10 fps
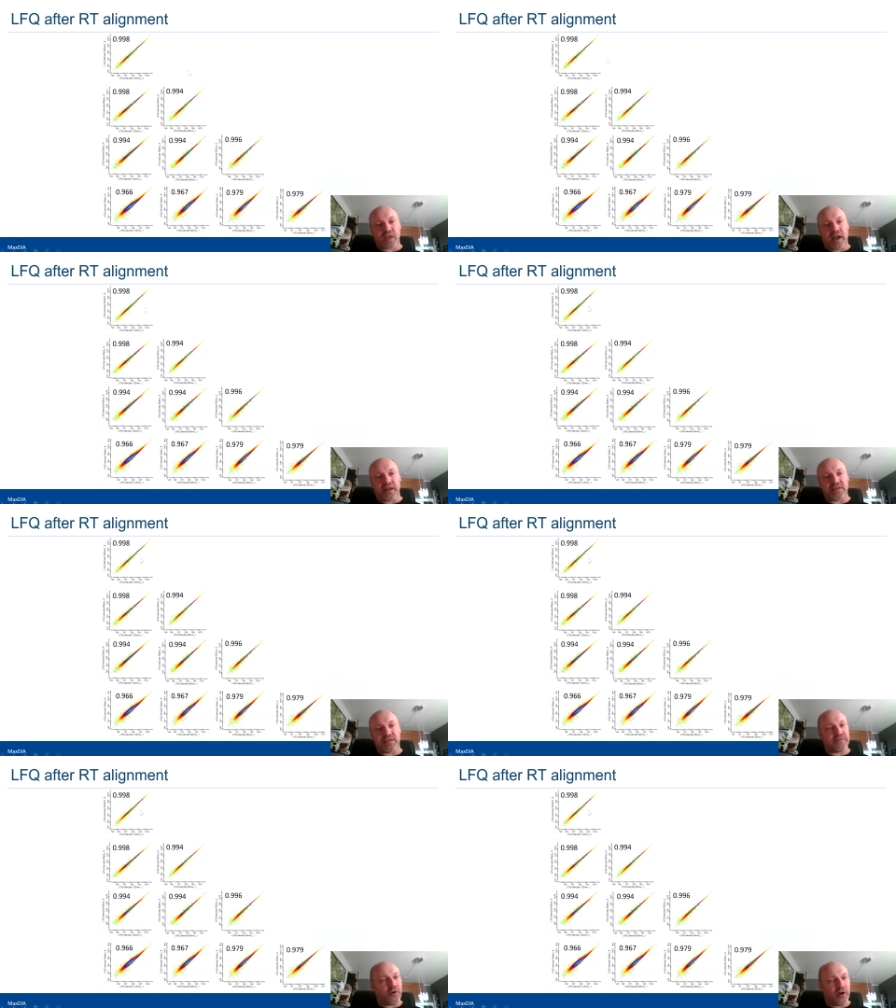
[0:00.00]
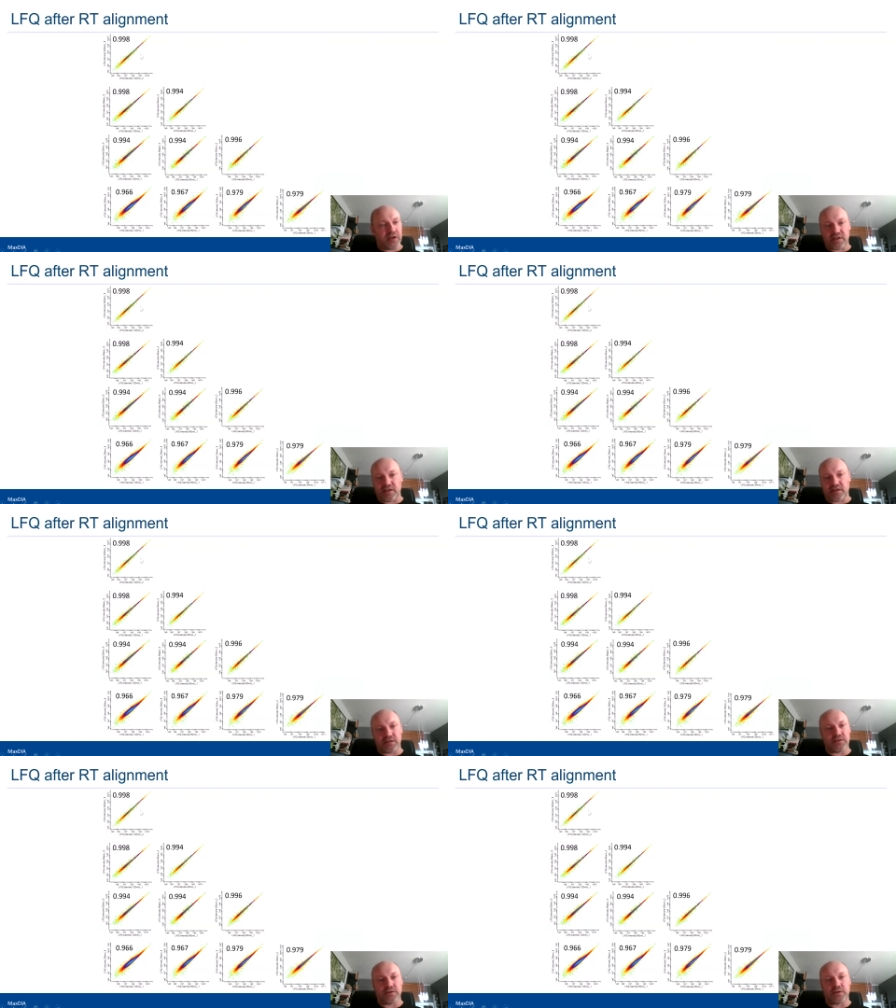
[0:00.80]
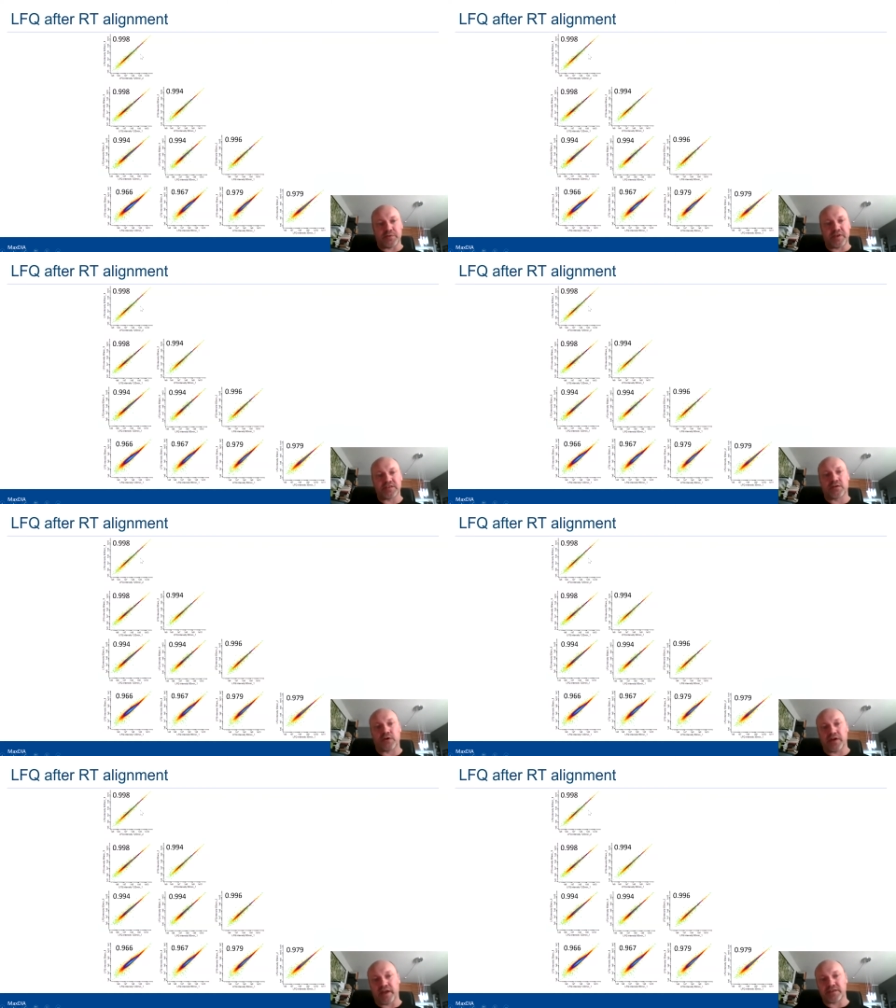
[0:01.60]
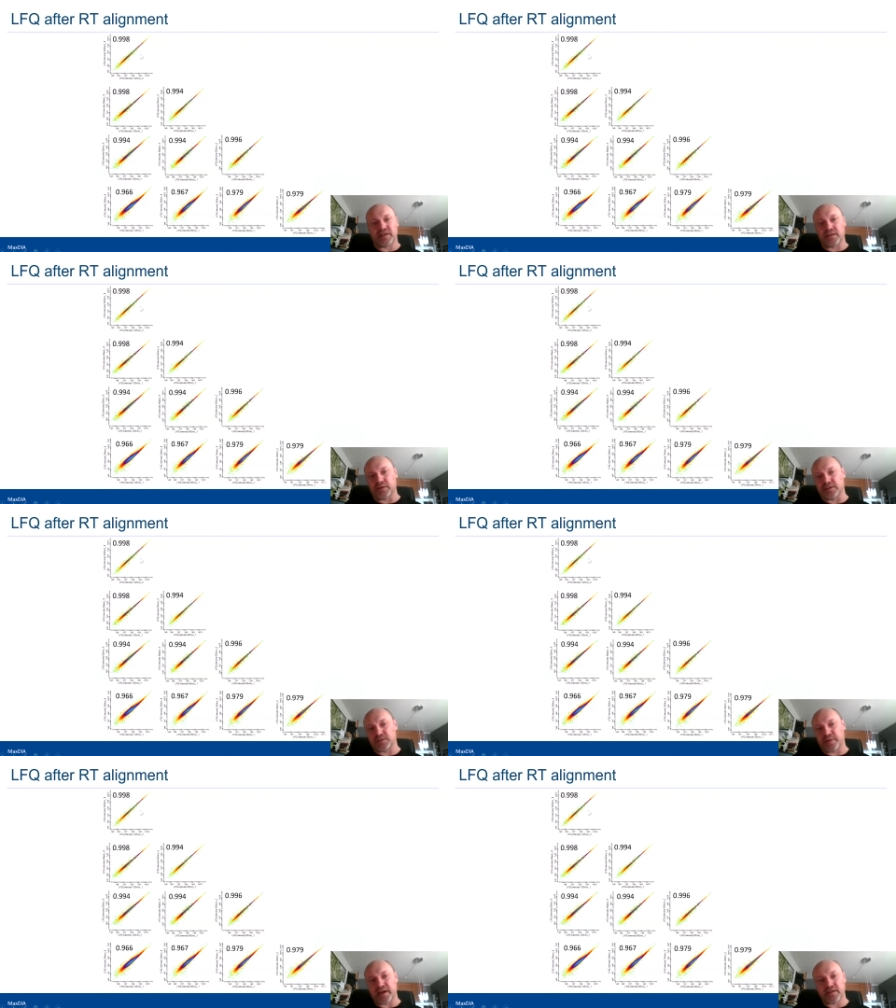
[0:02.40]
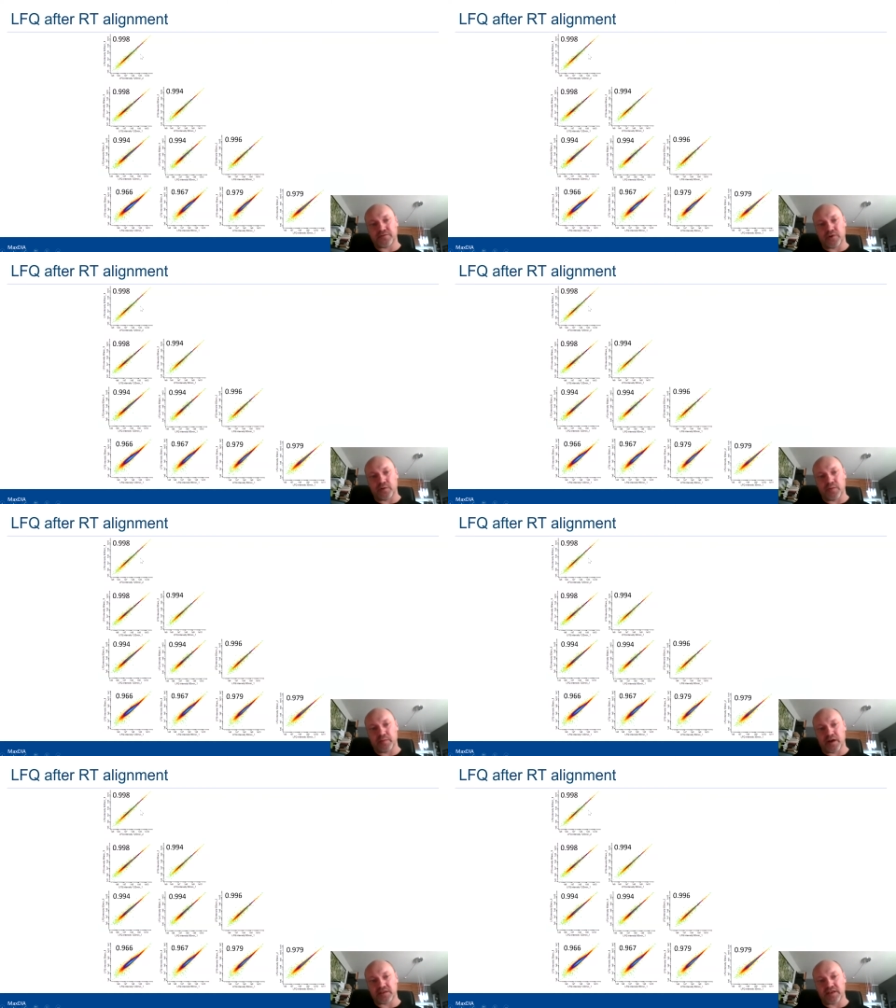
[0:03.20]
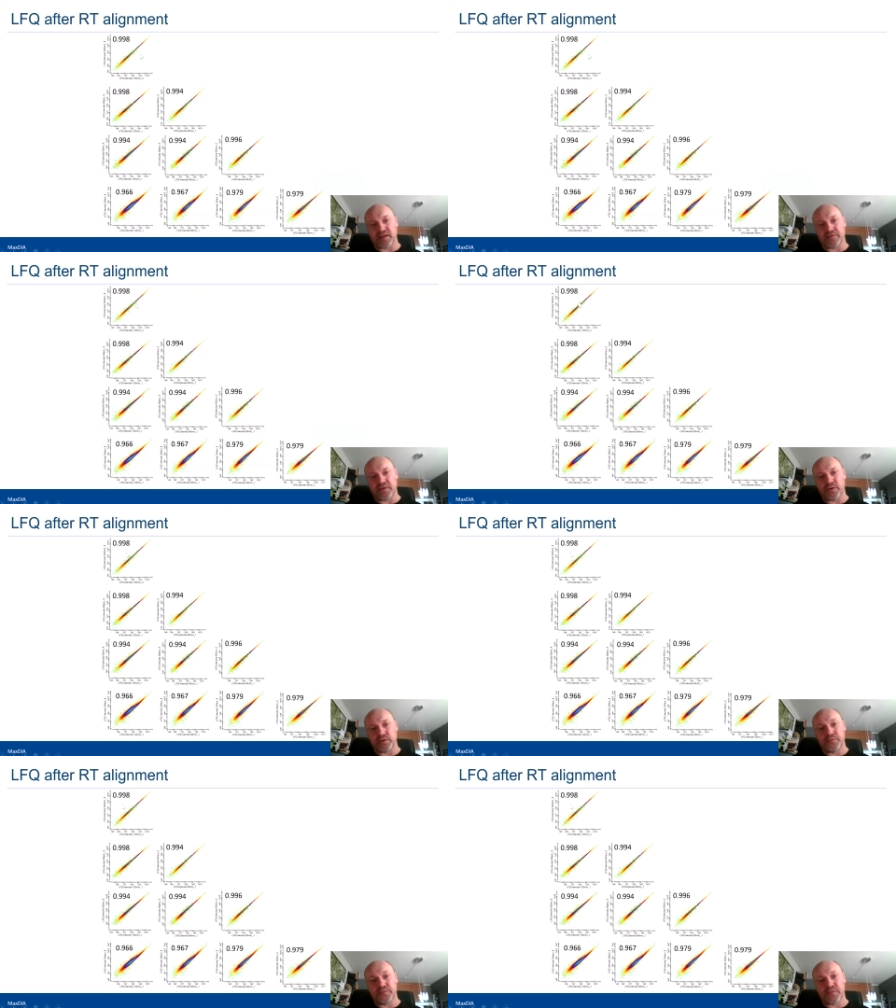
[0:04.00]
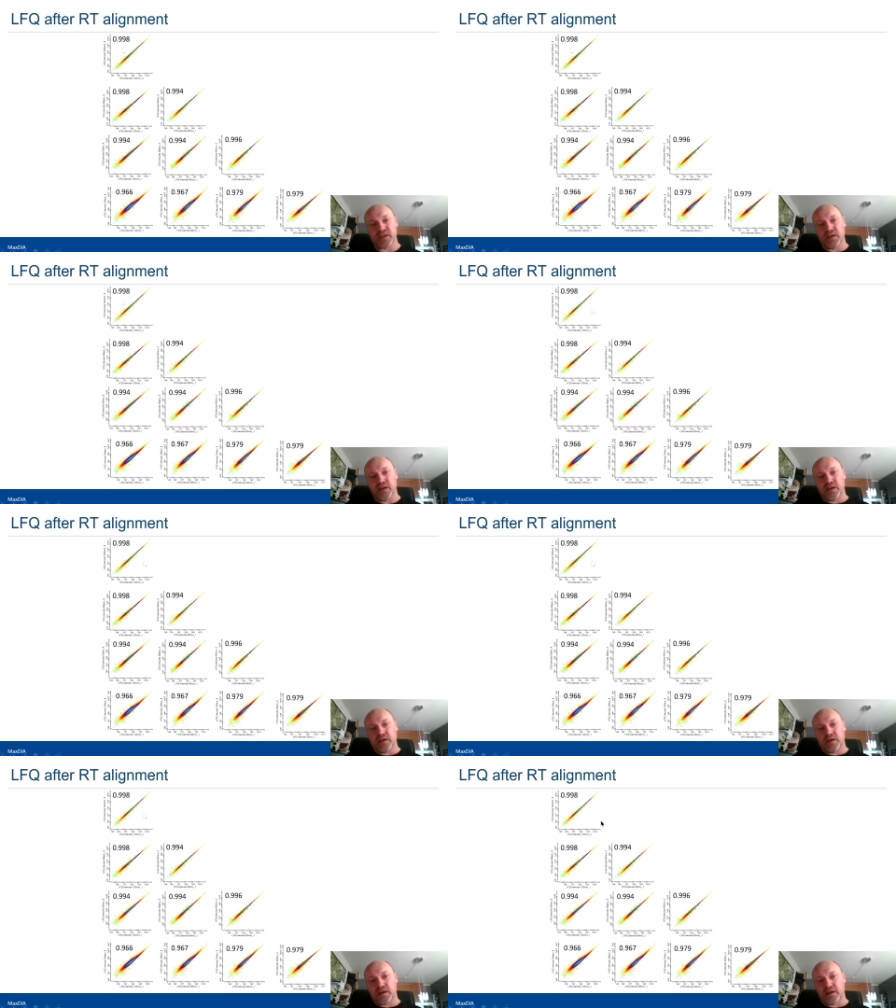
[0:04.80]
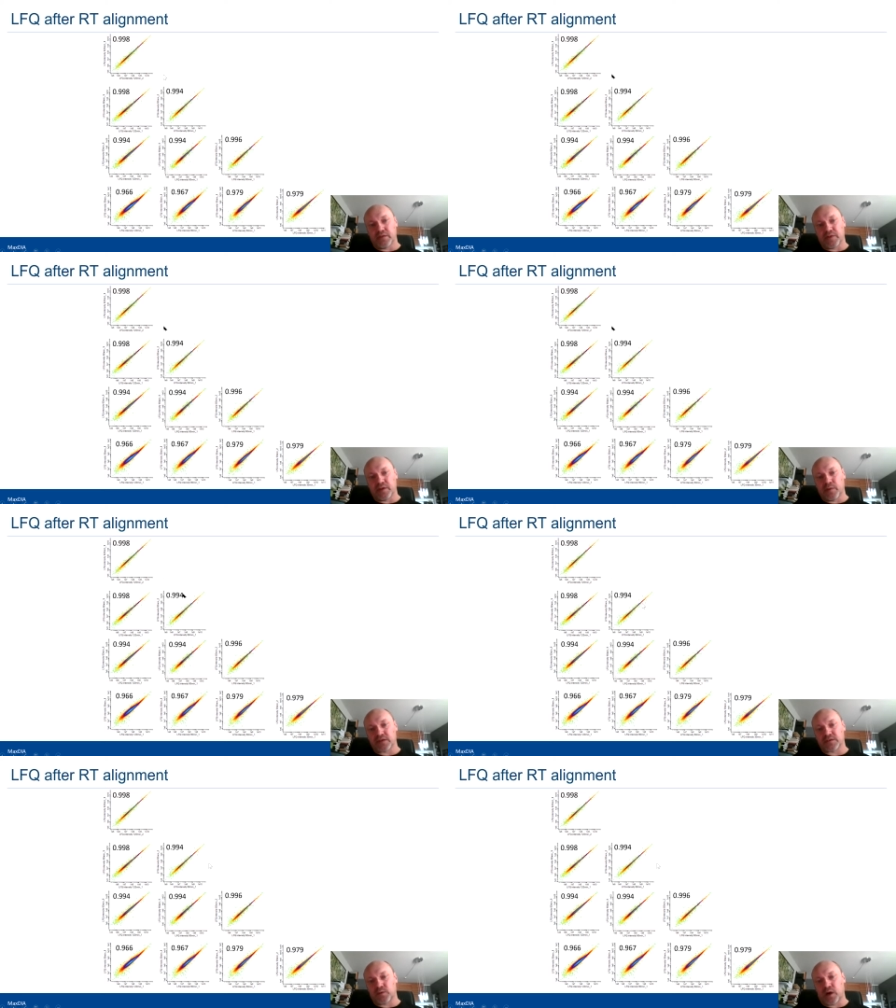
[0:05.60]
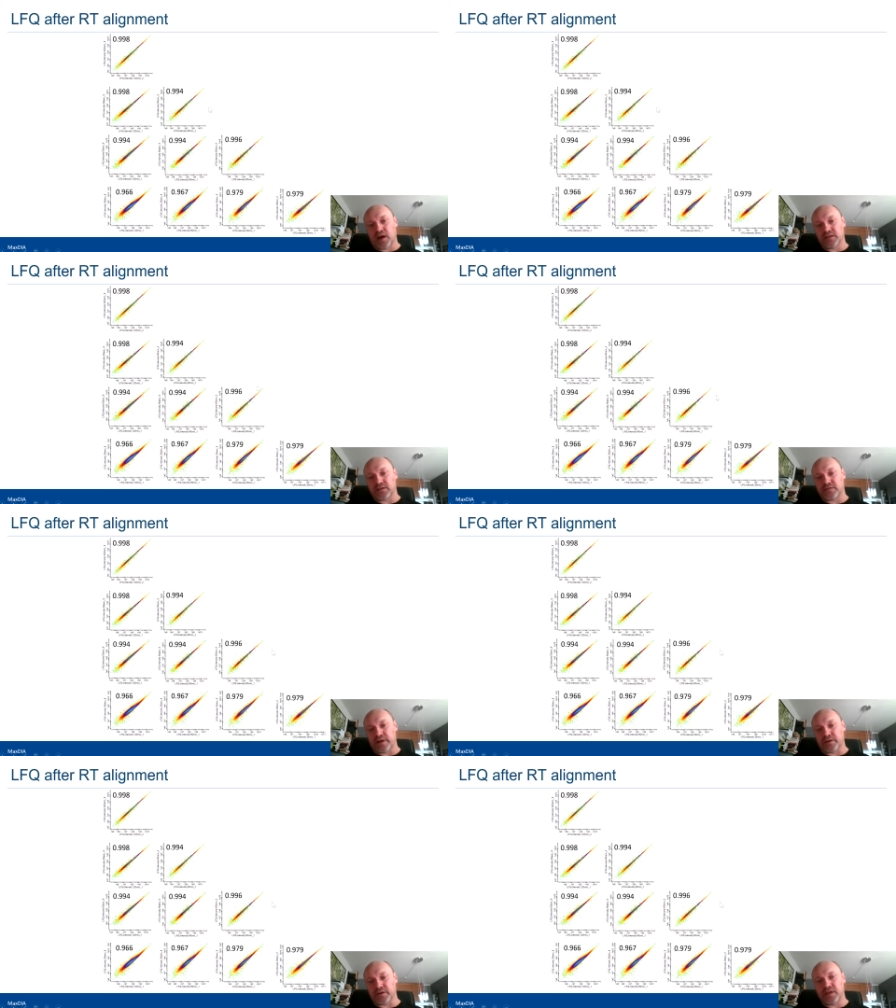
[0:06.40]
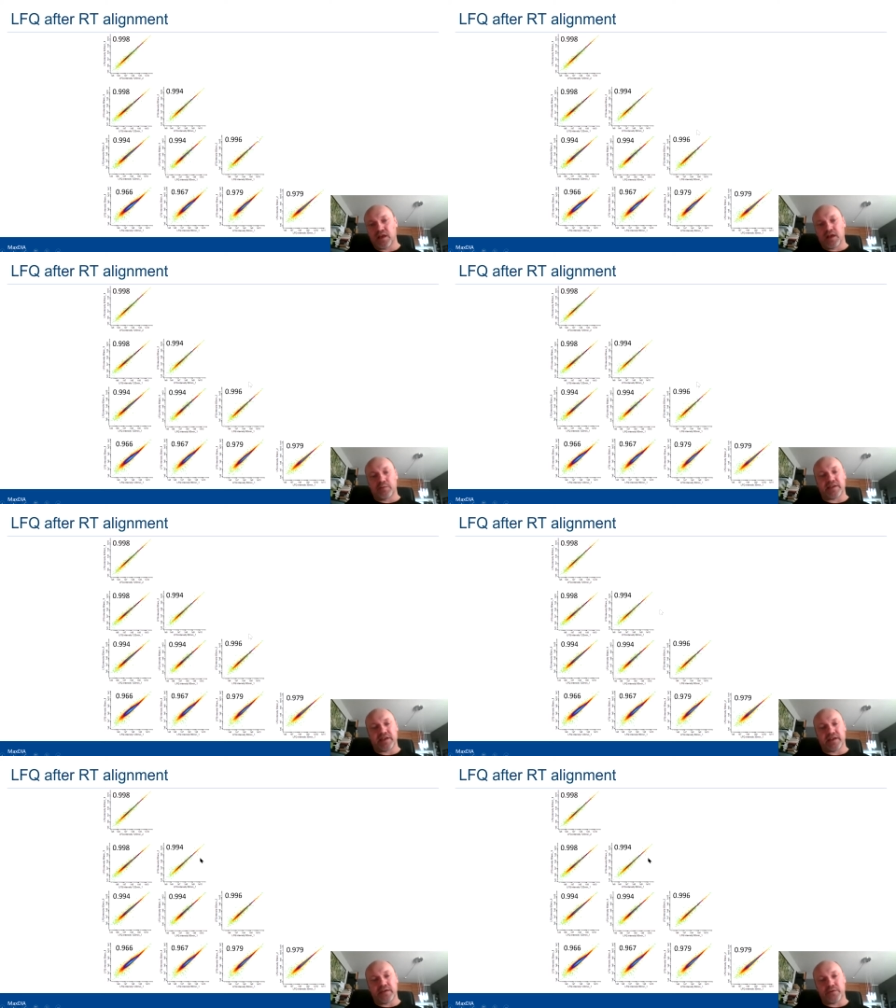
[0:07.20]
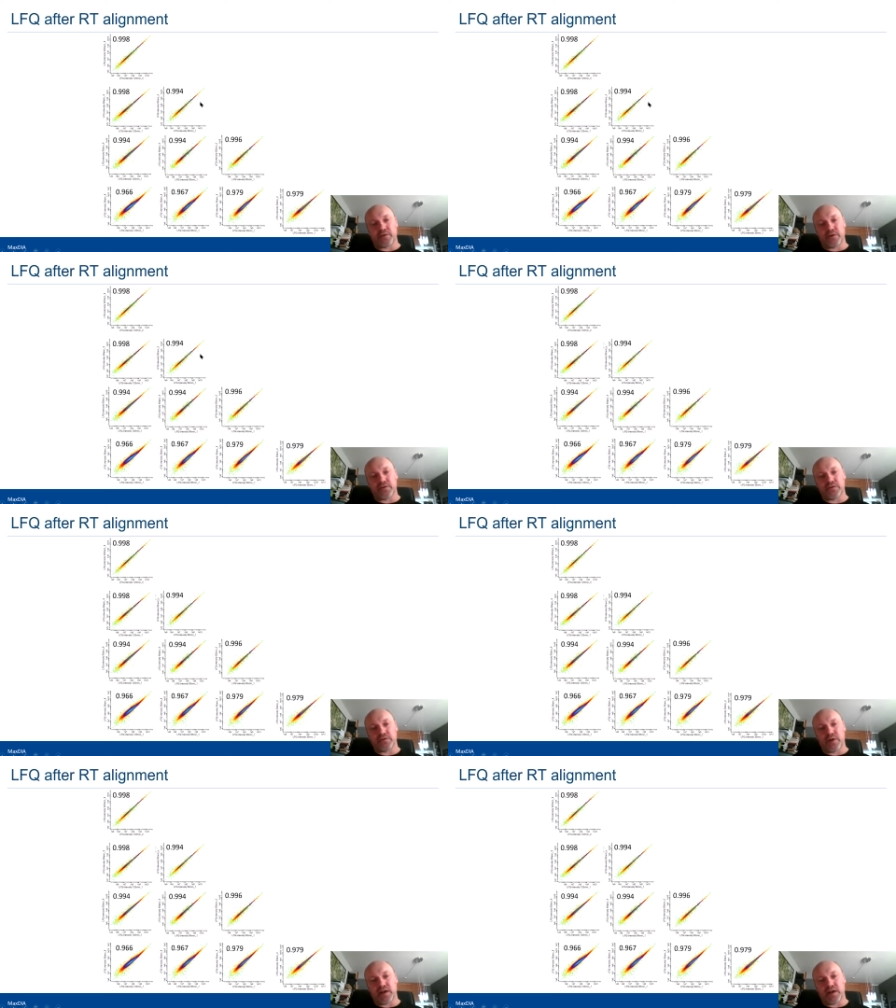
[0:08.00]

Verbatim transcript: And these have all the, you know, the Pearson correlations that you would expect from MaxLFQ in MaxQuant, so very good. But then if you go to